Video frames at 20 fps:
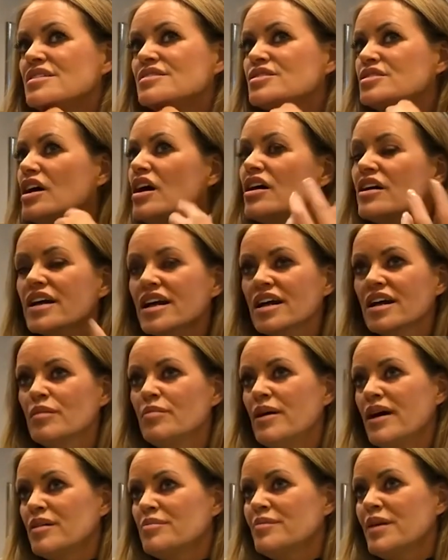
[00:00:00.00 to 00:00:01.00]
talking
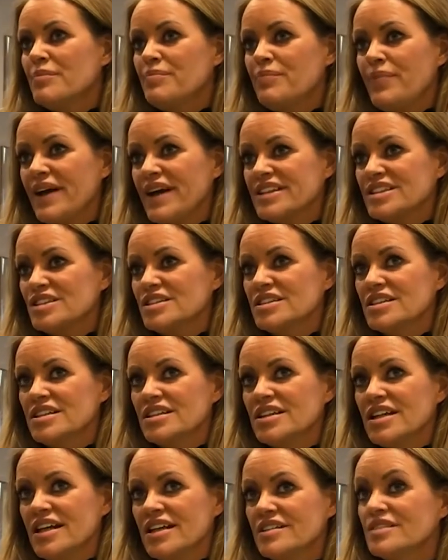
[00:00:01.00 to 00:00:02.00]
about my
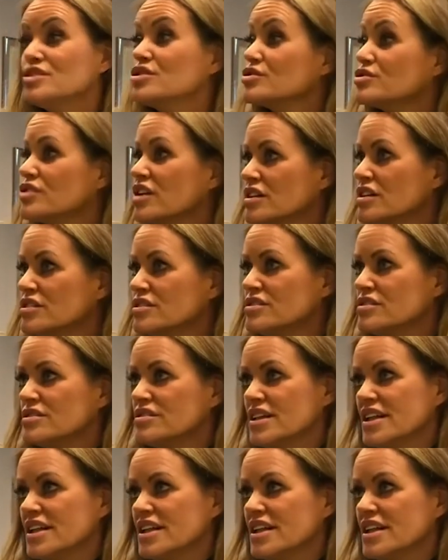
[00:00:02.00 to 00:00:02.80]
passion and the struggle